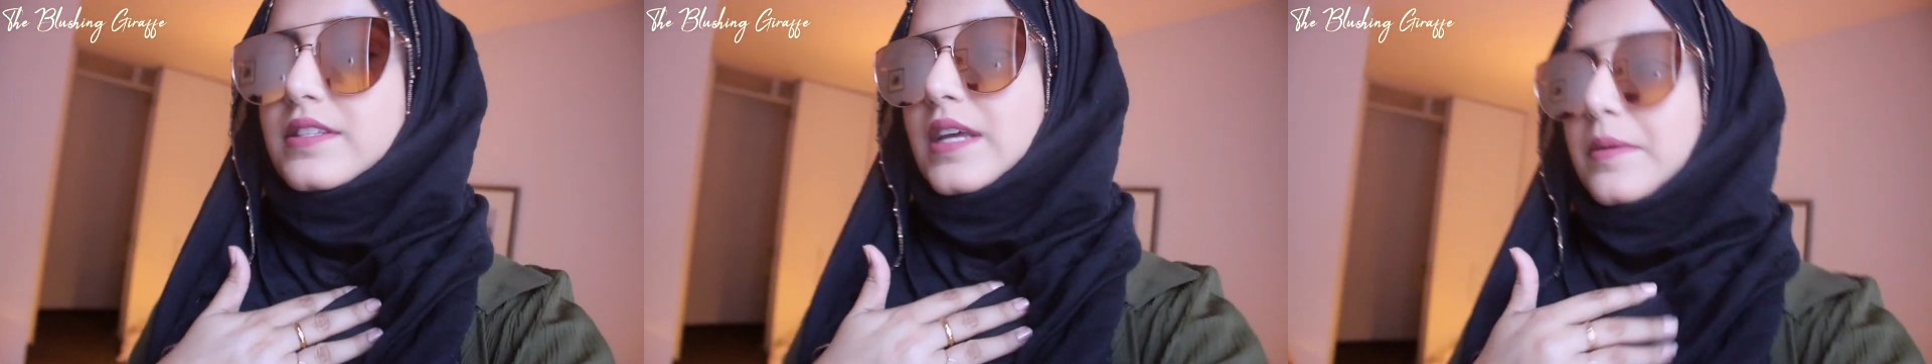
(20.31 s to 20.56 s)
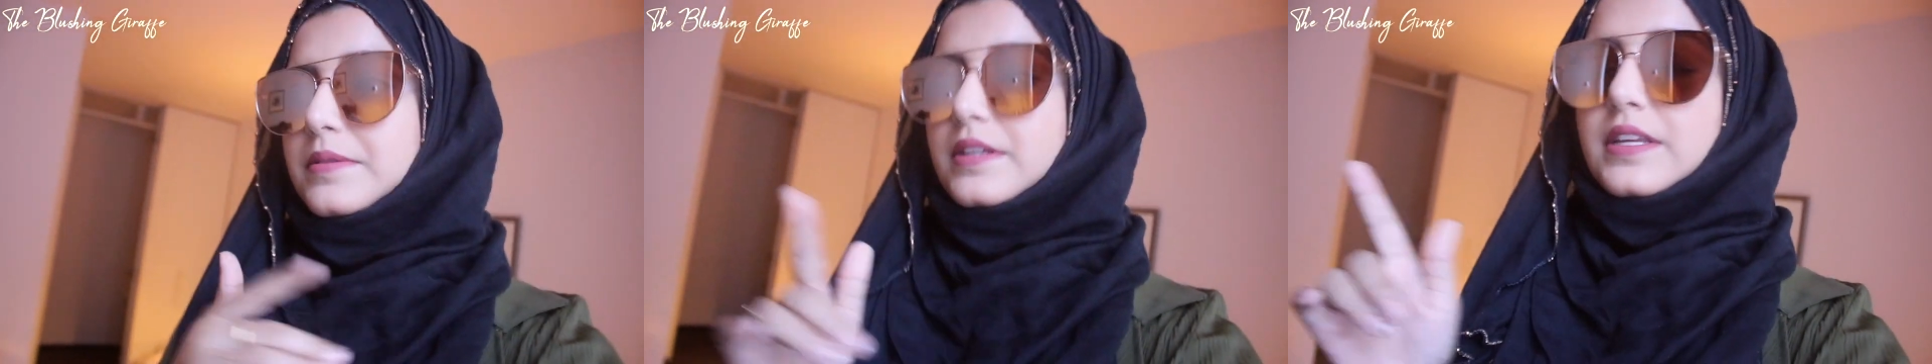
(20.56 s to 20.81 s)

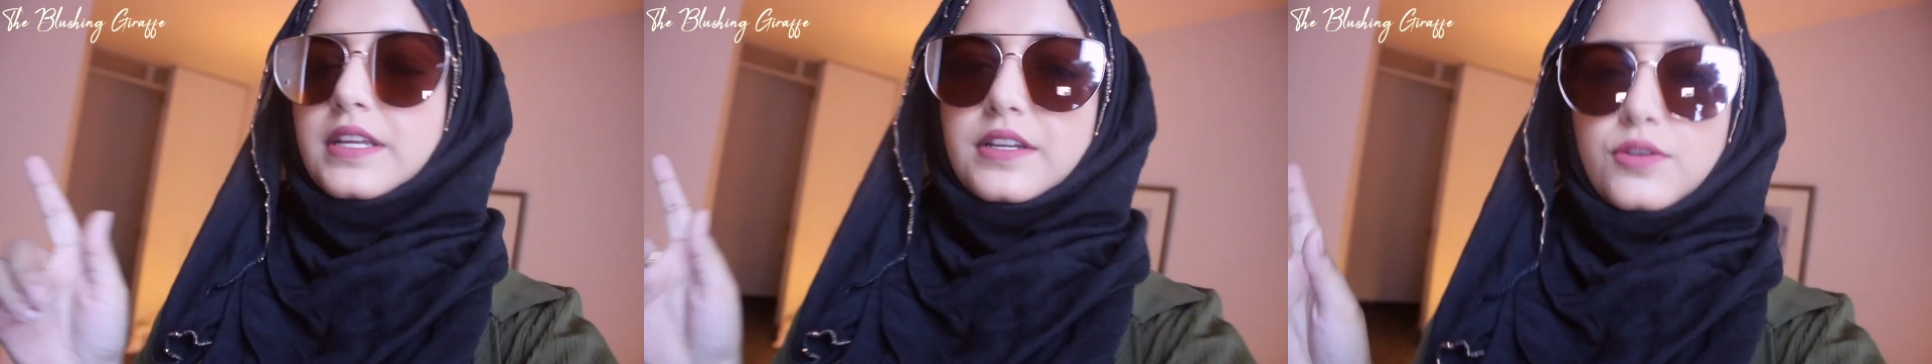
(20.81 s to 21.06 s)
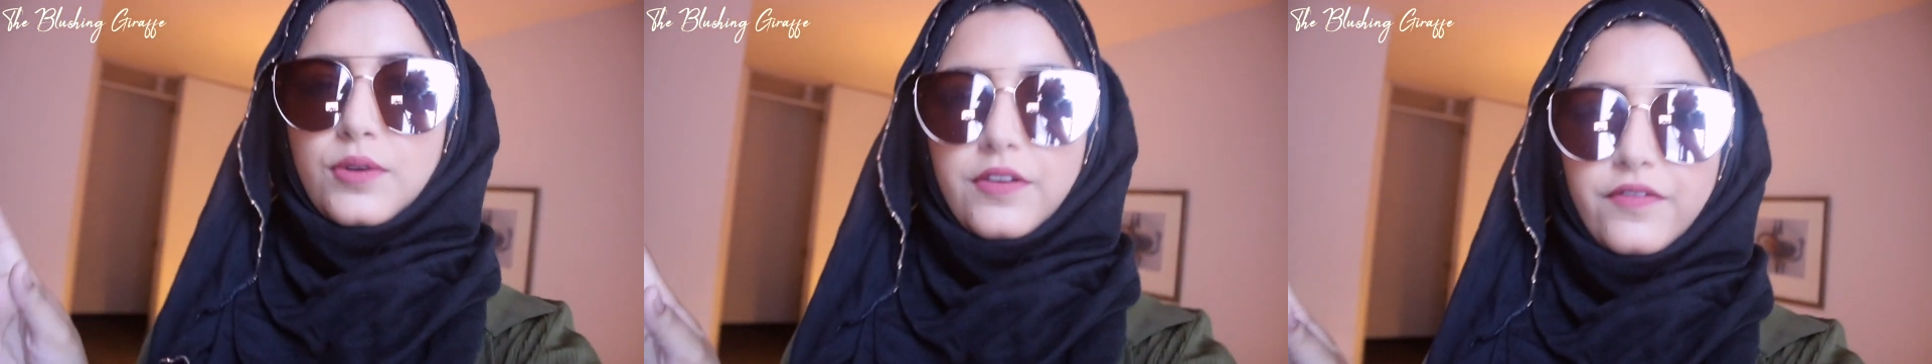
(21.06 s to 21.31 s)
steps and he
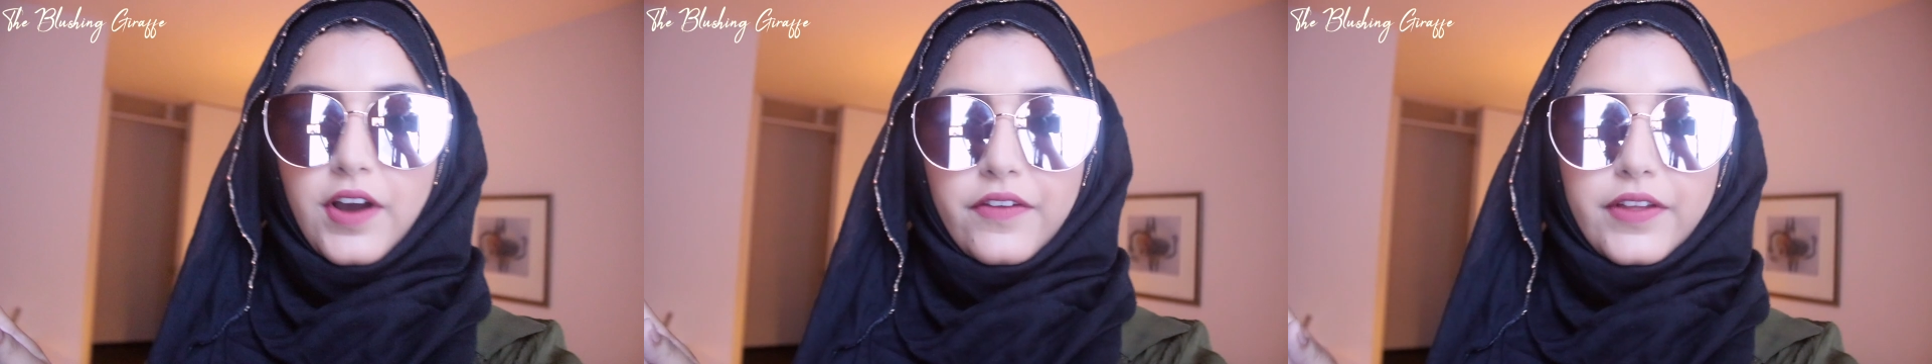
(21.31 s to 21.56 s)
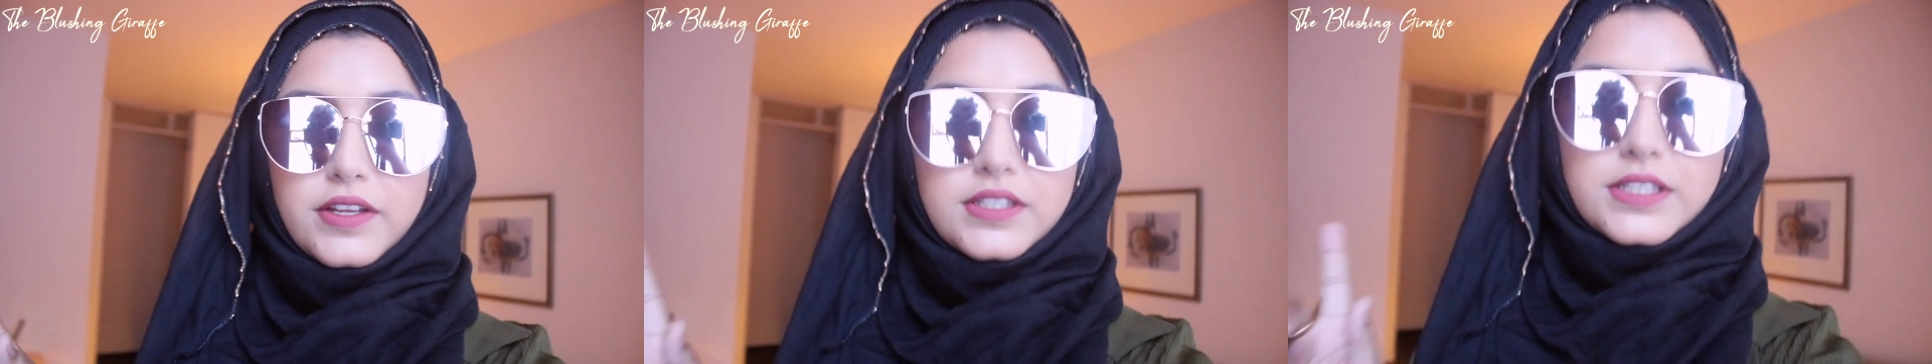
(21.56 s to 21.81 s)
did
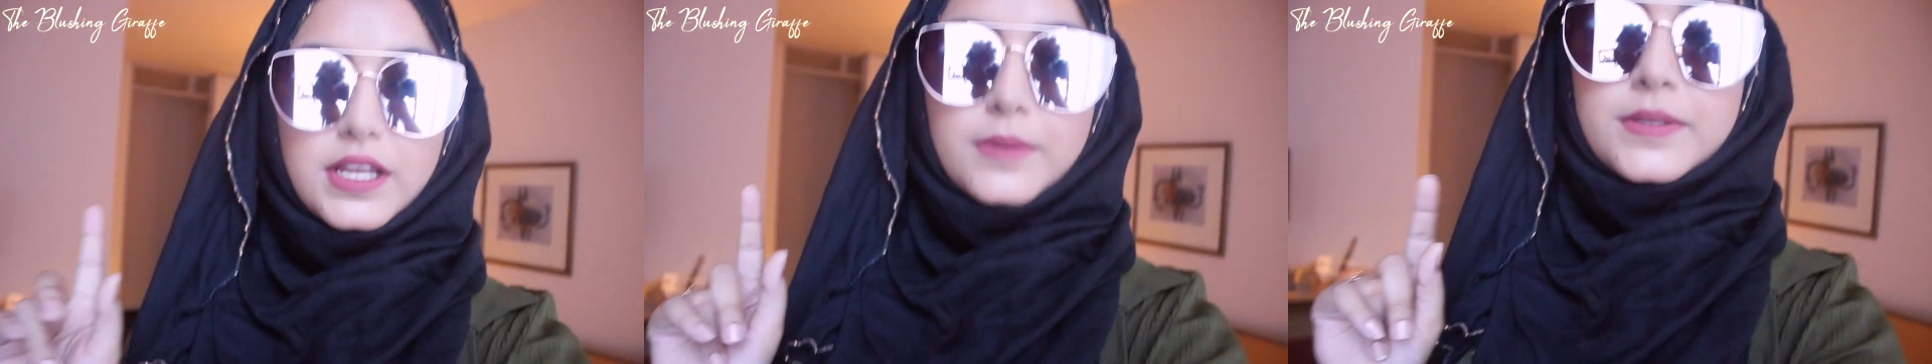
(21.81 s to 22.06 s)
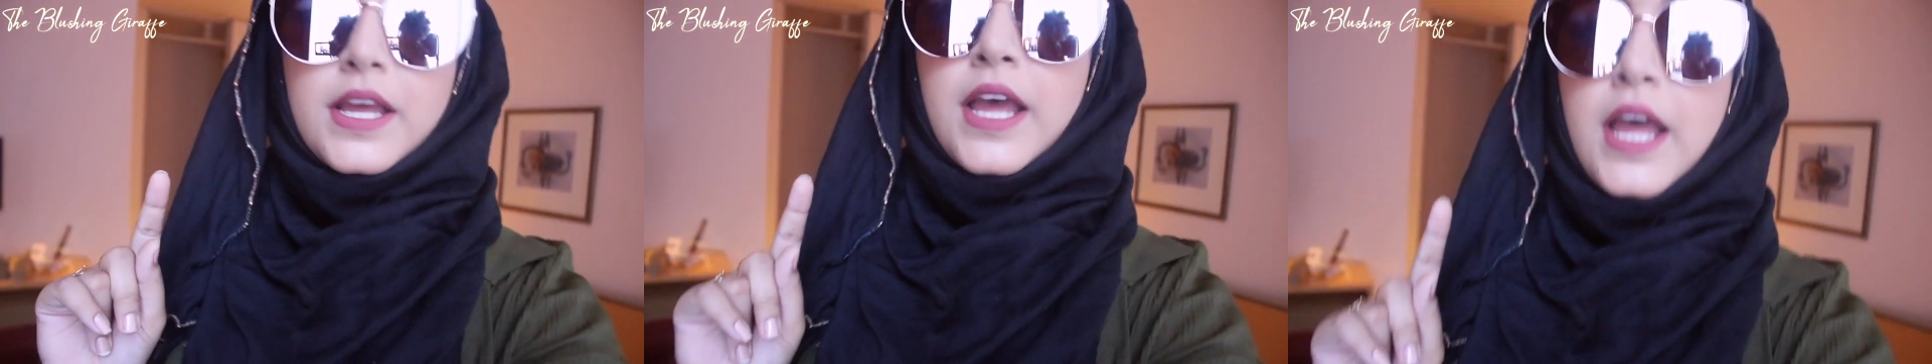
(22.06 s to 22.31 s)
25,000 steps